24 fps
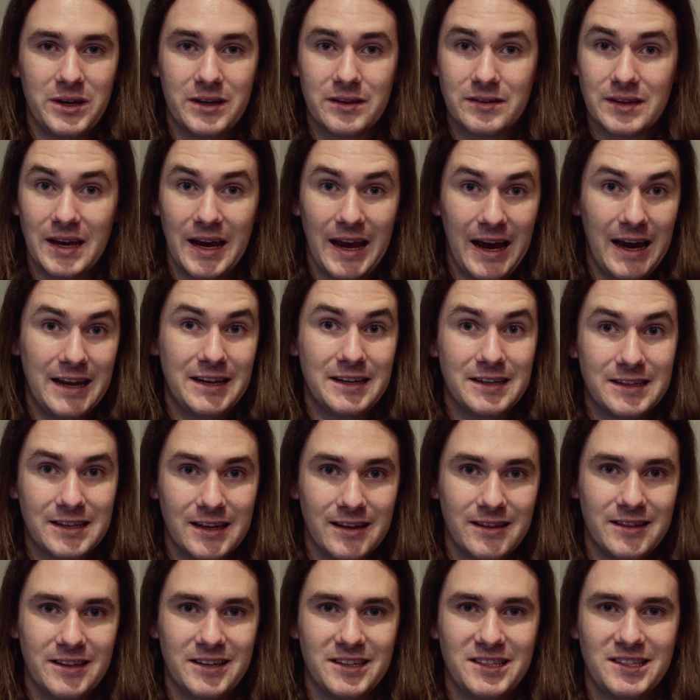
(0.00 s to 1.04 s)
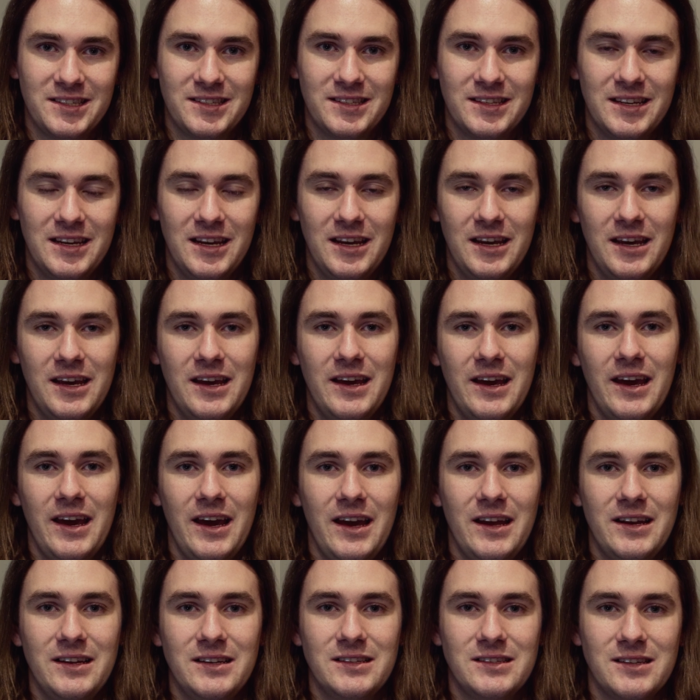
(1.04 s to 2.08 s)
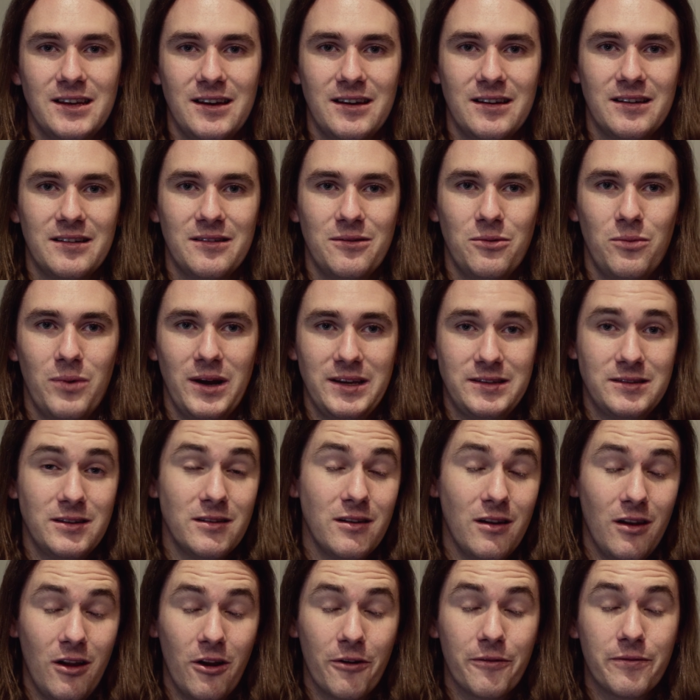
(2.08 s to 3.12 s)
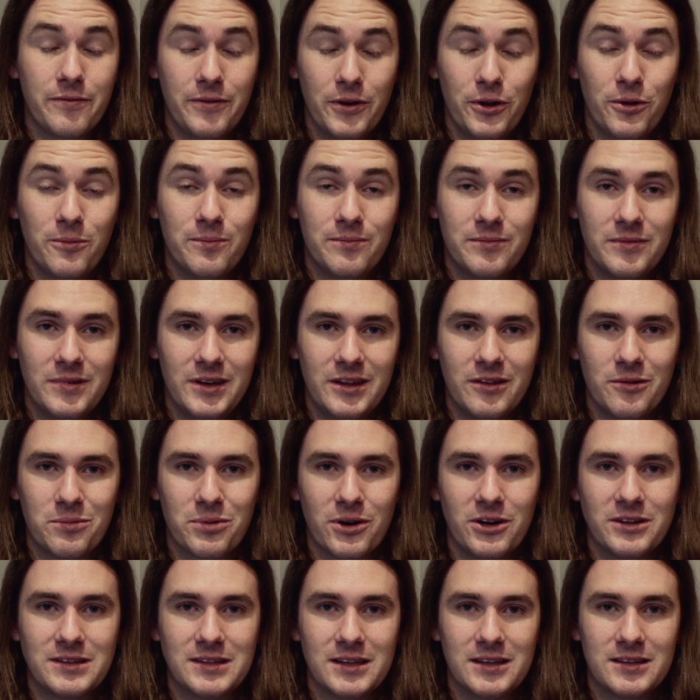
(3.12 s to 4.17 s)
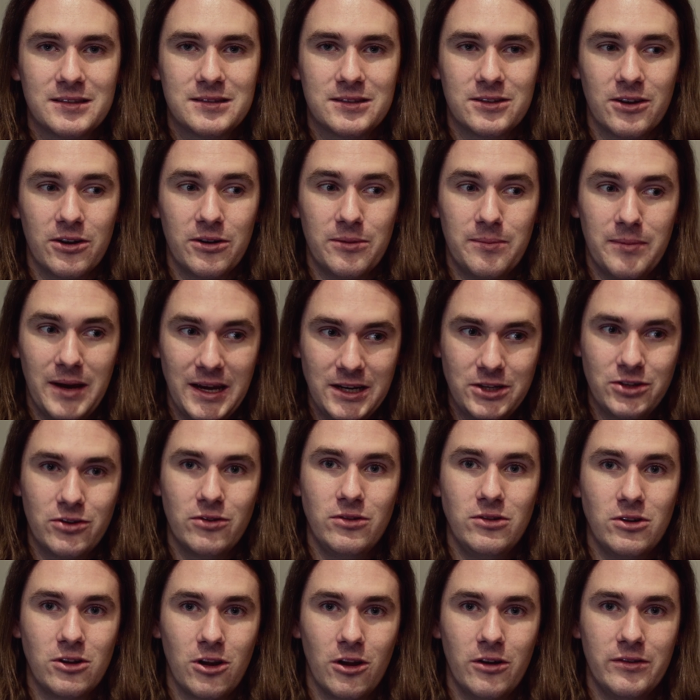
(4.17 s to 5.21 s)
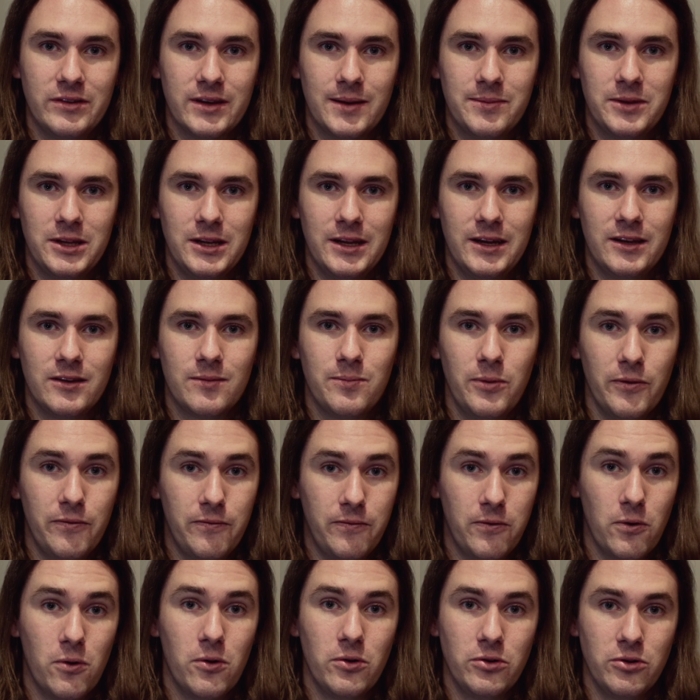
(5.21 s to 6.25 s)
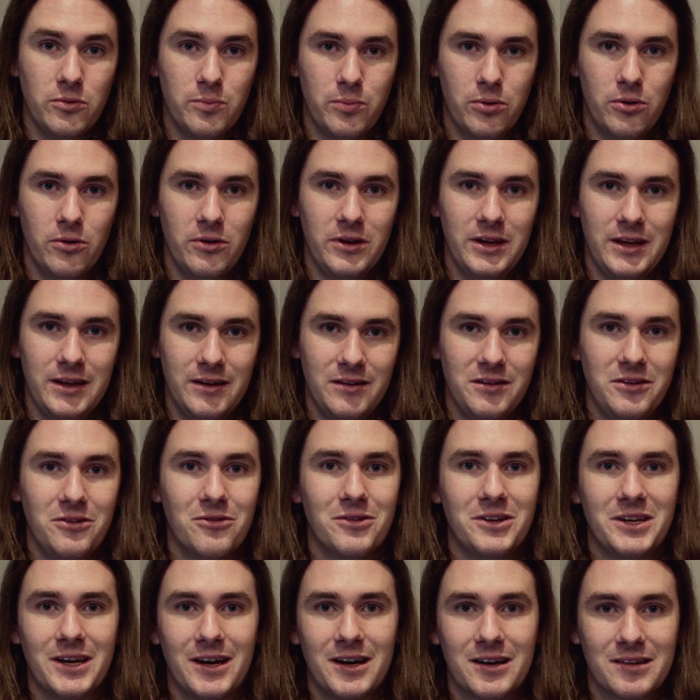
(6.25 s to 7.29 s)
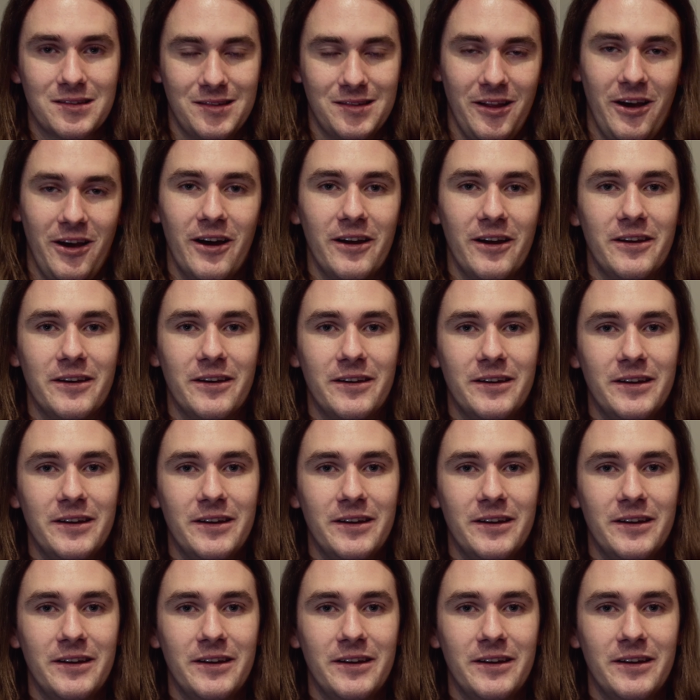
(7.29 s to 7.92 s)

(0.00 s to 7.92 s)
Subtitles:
because I hadn't done this and wasted a lot of film in the process. So make sure you close up the lens before you put in your dark slide.